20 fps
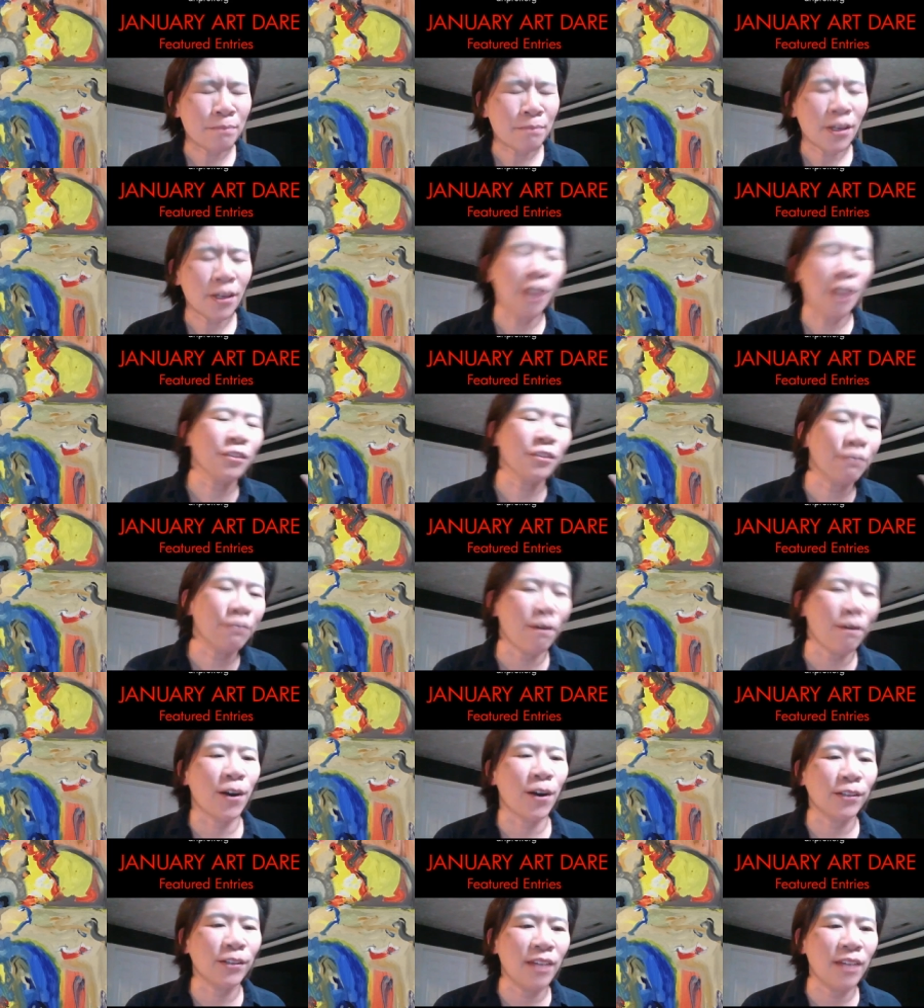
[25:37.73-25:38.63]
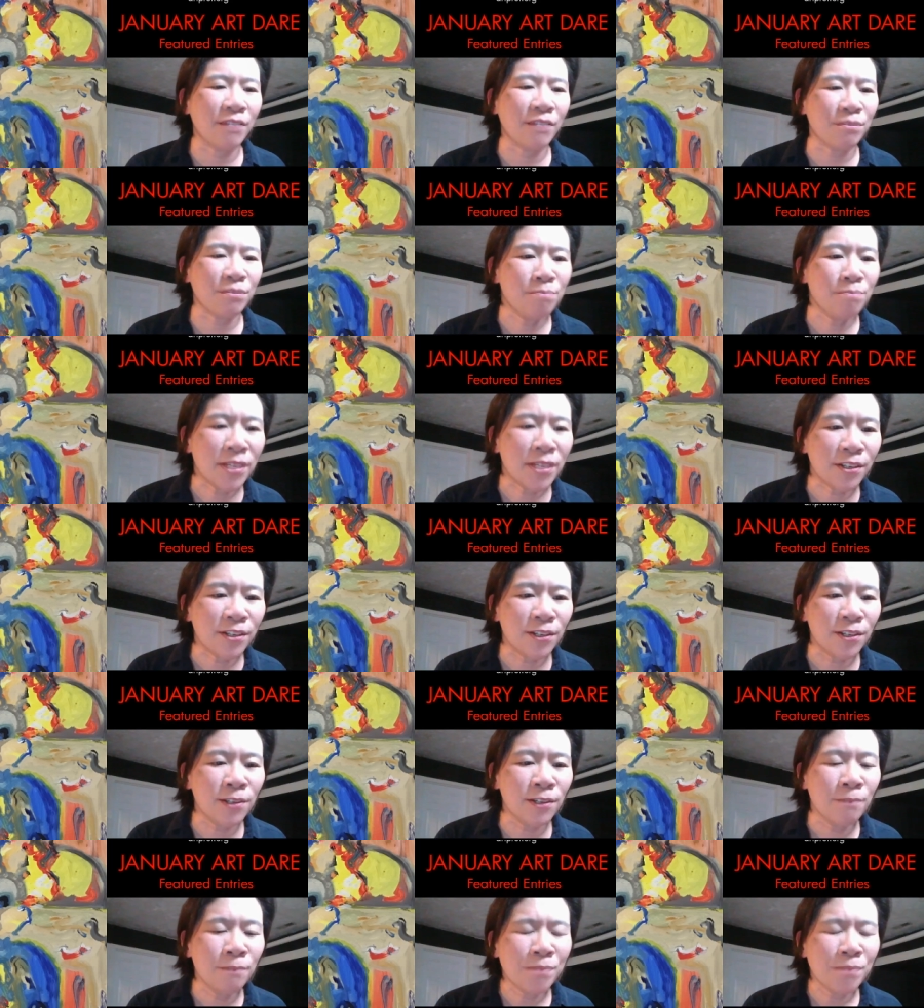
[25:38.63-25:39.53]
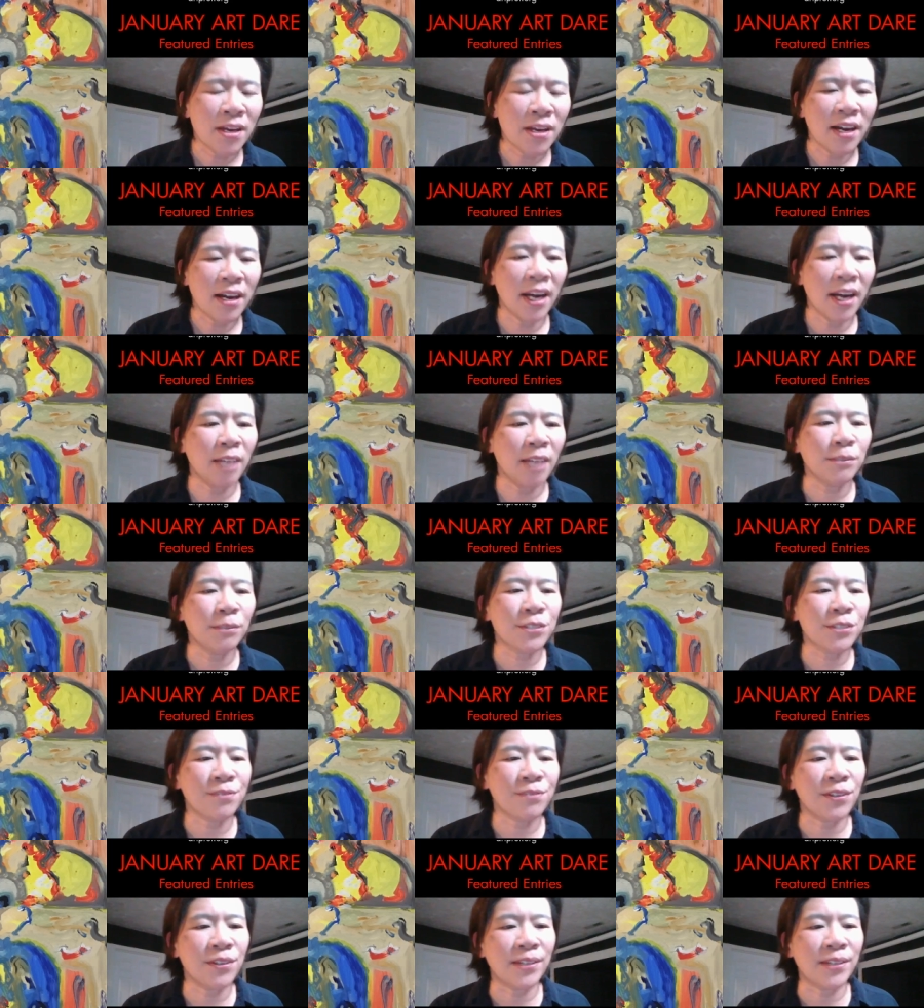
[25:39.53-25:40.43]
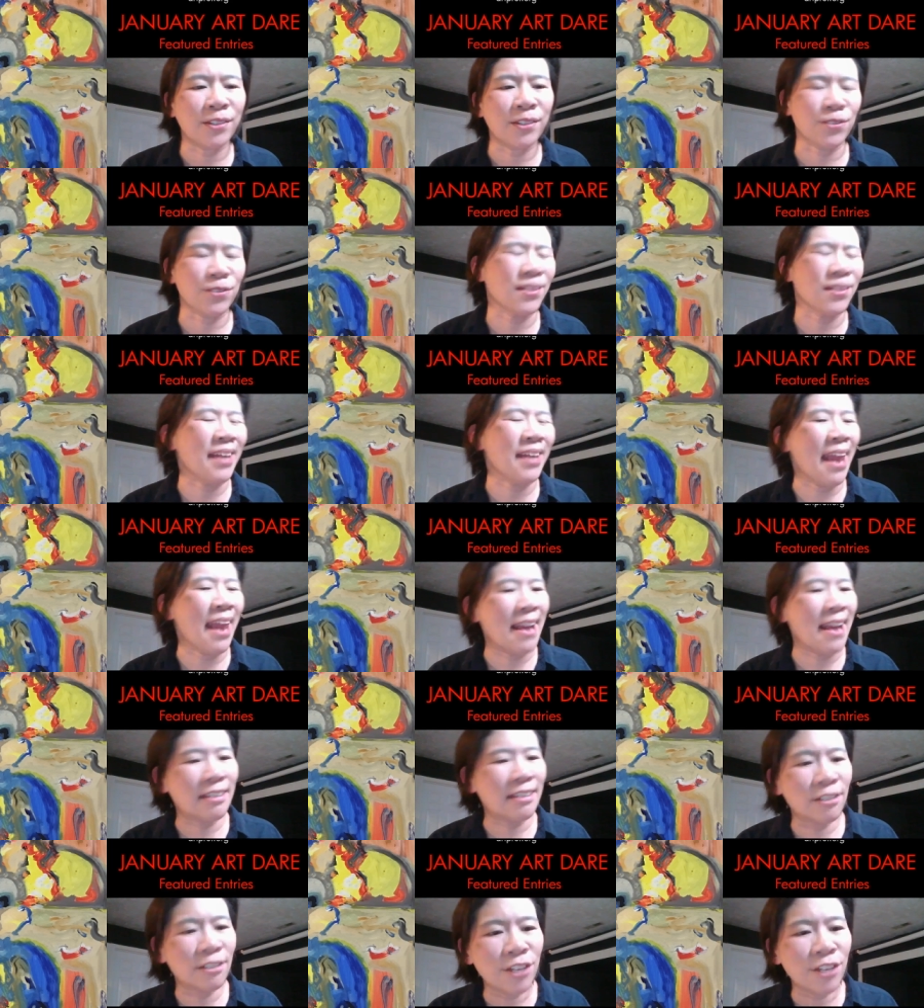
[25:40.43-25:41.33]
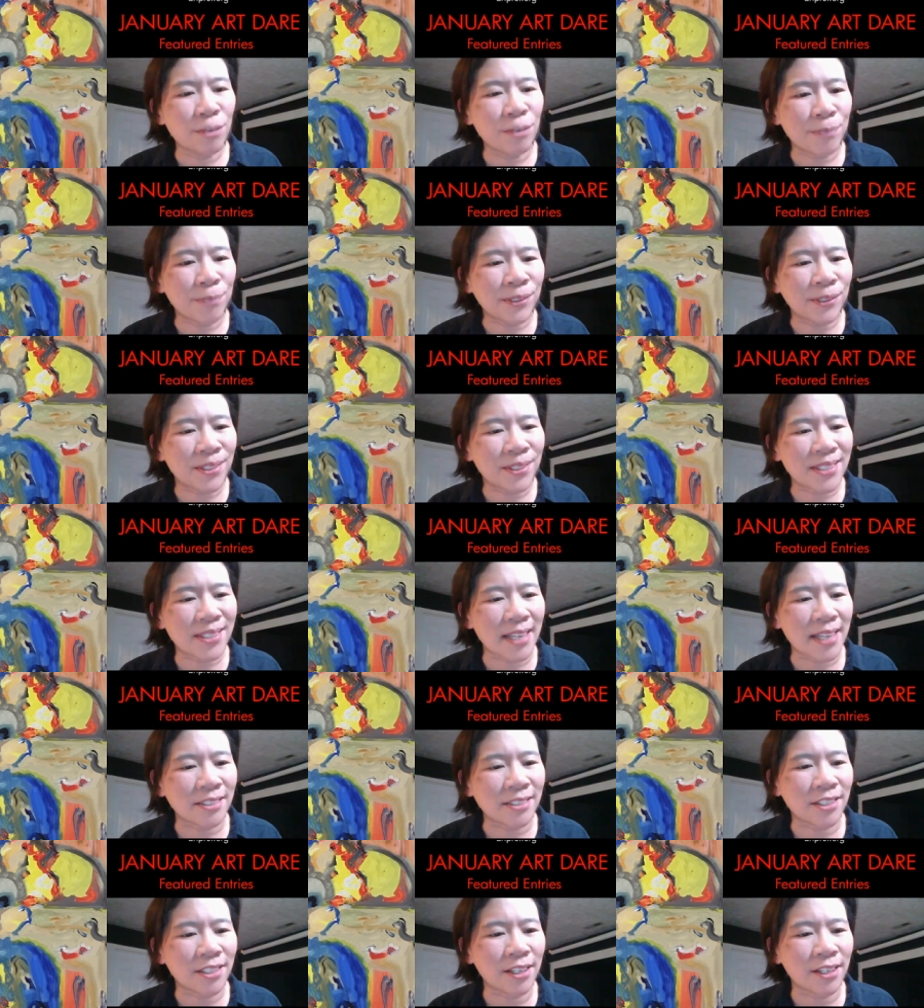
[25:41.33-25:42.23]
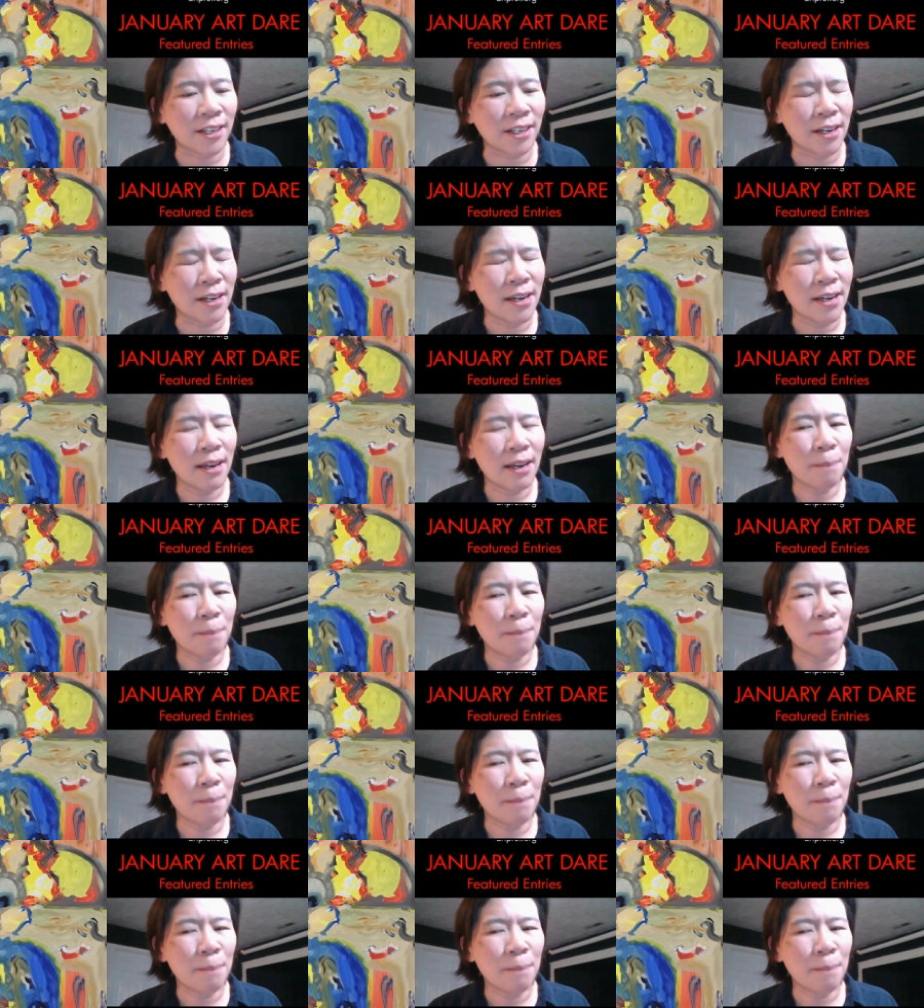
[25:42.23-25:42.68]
on the far left middle. I almost feel like there's an antelope in the center.